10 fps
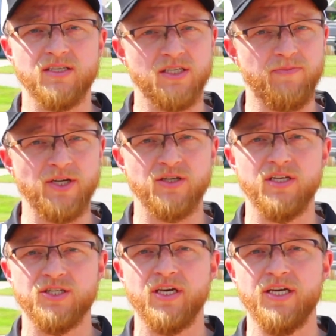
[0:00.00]
the Special
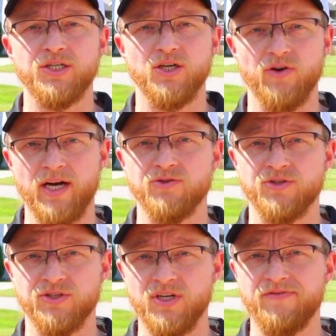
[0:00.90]
Education Graduate
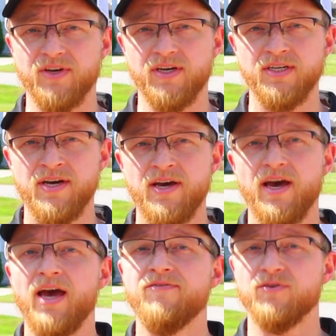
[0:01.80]
Certificate
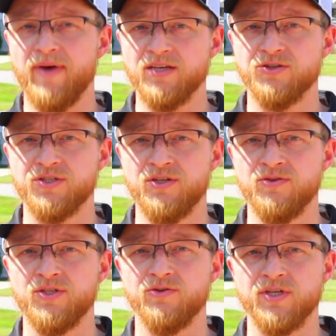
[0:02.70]
and for master's
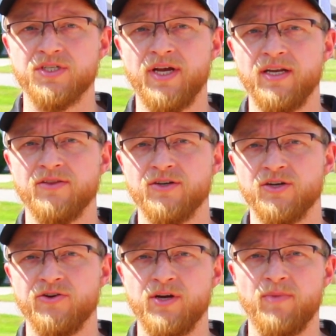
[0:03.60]
students who are extending their
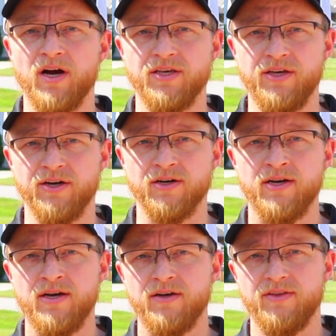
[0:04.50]
degree by a year.
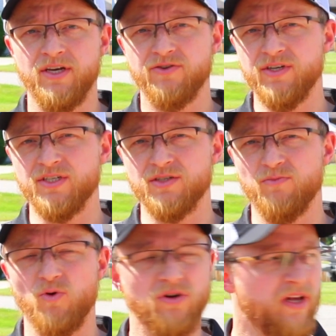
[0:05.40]
The increase is
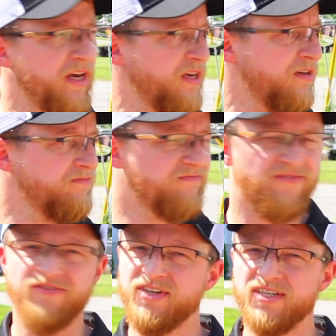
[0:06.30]
more like
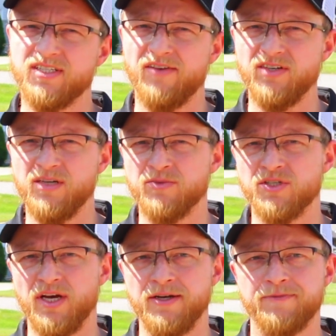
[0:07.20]
15 to
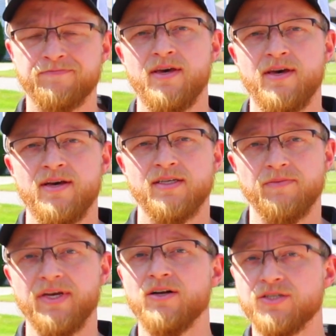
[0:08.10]
17%.
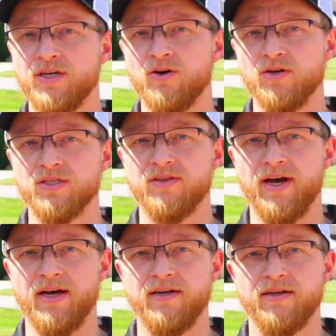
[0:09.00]
Something else I noticed that